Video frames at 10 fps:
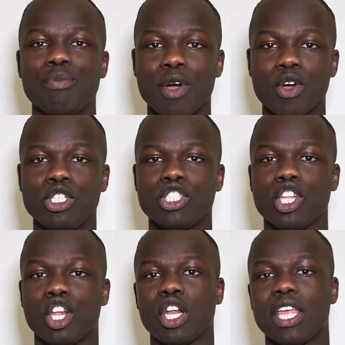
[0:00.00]
our
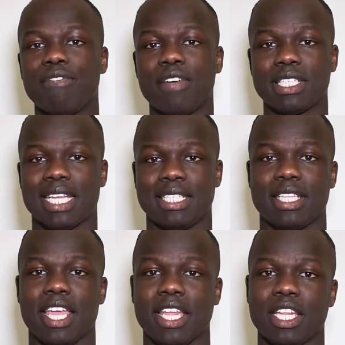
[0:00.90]
emotions not only affect our
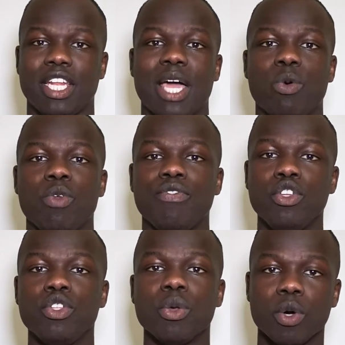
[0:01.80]
state and how we
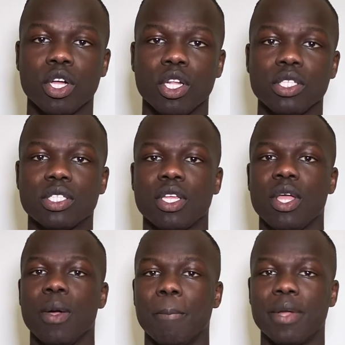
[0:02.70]
view the world,
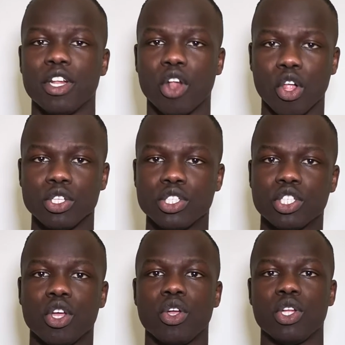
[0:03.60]
but it
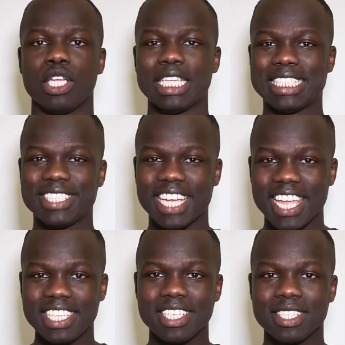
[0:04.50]
also
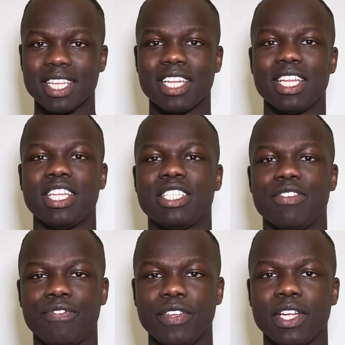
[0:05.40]
changes and it
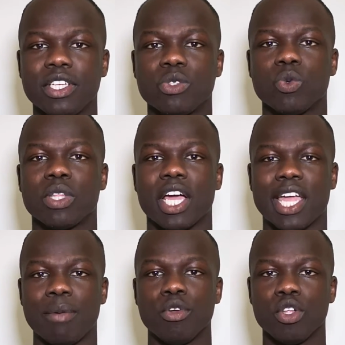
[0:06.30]
interferes with our
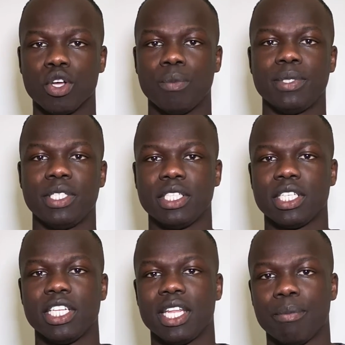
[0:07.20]
chemical
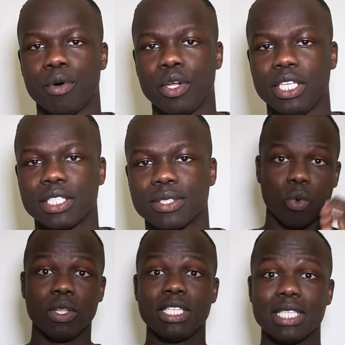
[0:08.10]
composition in our bodies.
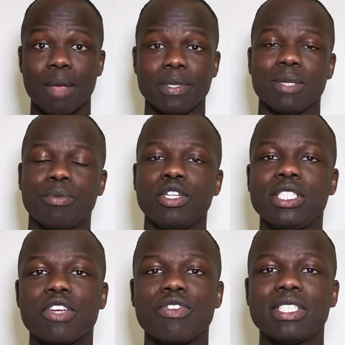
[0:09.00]
When this happens, the body
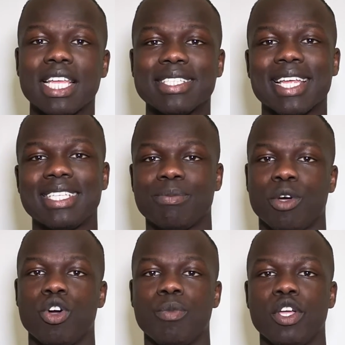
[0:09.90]
secretes enzymes
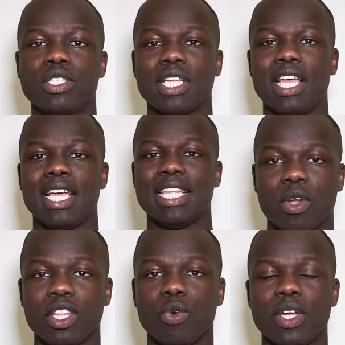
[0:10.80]
and hormones.
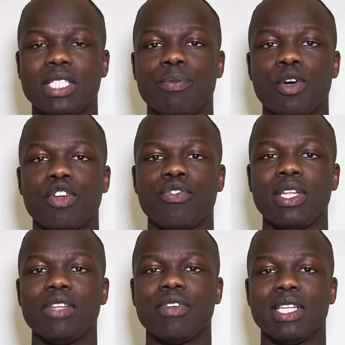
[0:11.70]
One of the ways the body
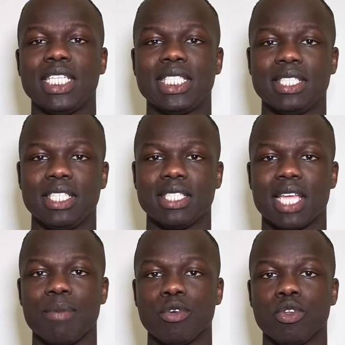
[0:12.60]
really releases
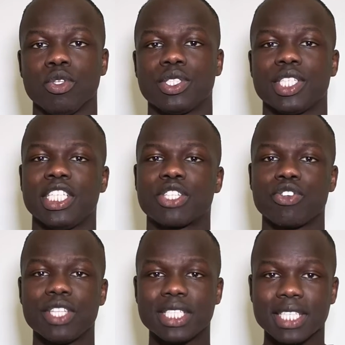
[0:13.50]
these chemicals is
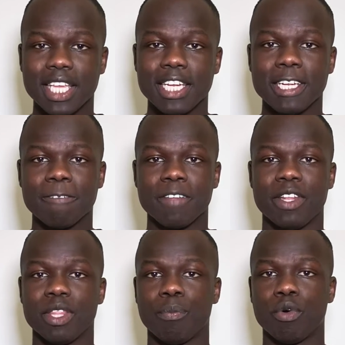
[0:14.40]
through the skin
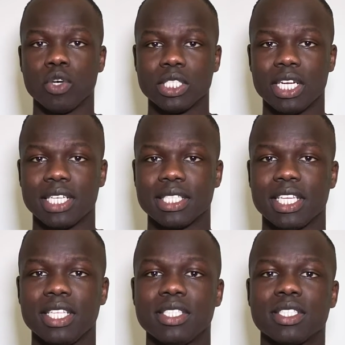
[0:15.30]
and the pores in our
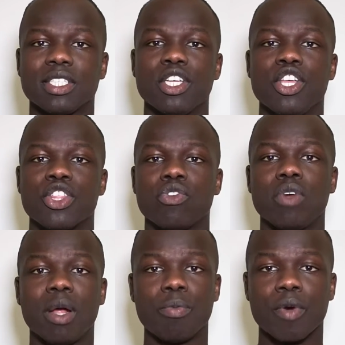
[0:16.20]
skins,
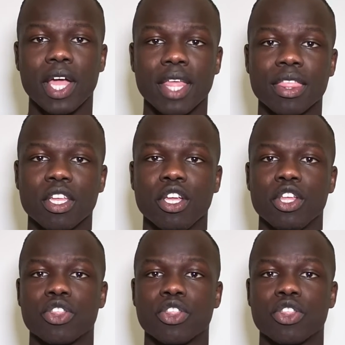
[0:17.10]
through our breath,